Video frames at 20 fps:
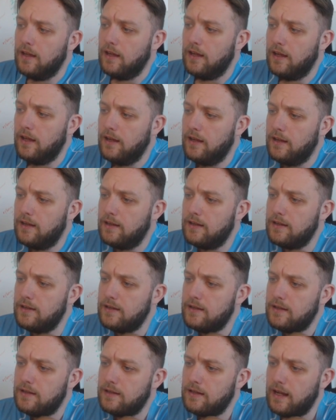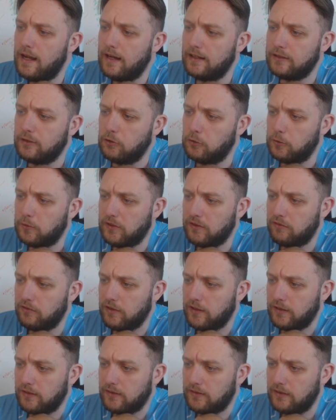Item
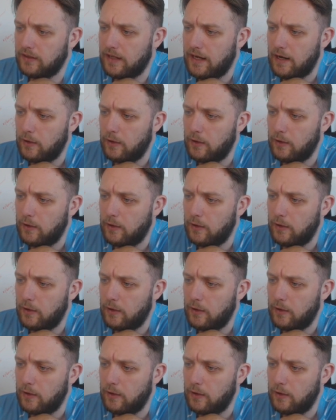specifics.